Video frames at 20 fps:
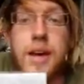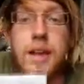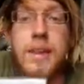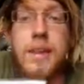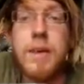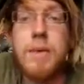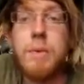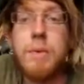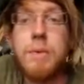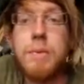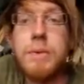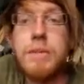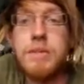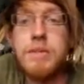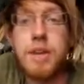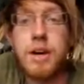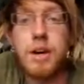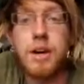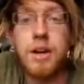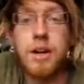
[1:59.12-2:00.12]
and then we'd be
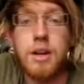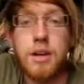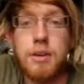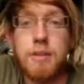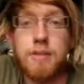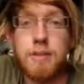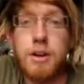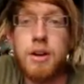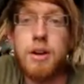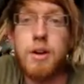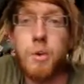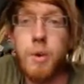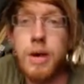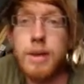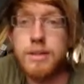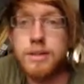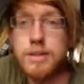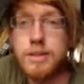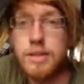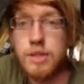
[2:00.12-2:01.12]
stuck in a very
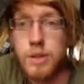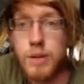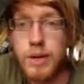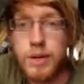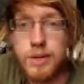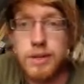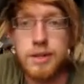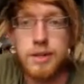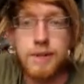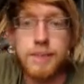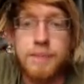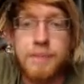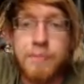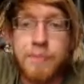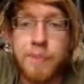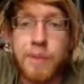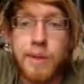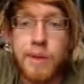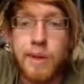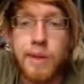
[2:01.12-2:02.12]
wet situation.
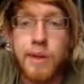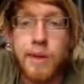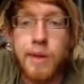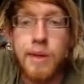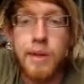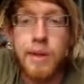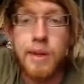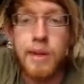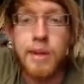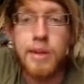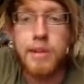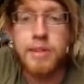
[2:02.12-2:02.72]
It